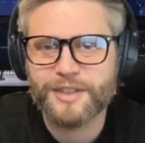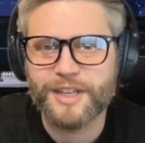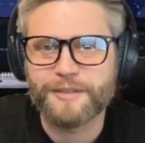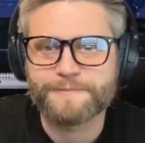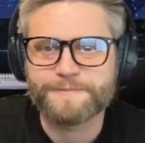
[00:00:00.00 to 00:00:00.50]
to you
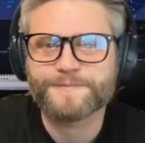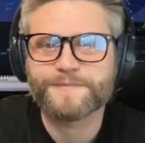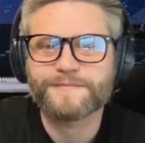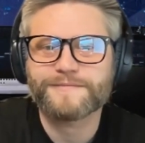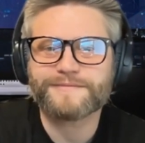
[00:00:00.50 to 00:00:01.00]
then.
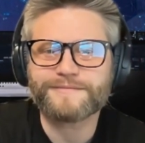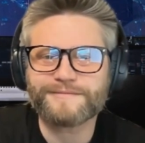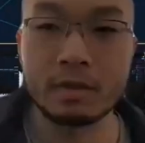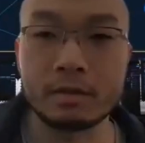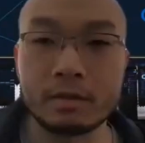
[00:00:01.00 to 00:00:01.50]

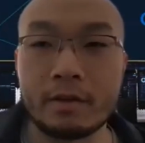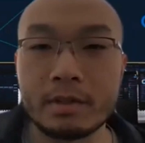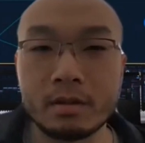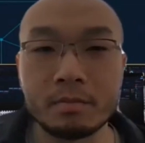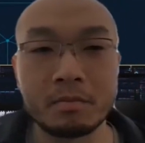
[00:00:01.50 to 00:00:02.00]
Thanks for having me,
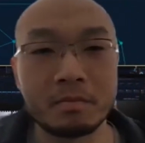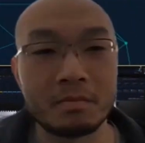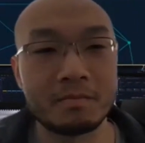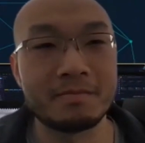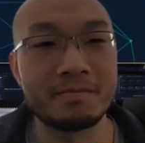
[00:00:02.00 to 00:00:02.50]

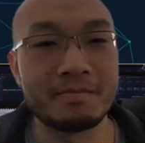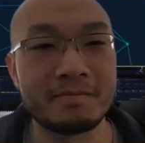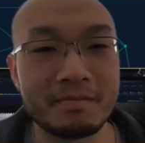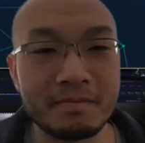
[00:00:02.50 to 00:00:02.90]
Tim.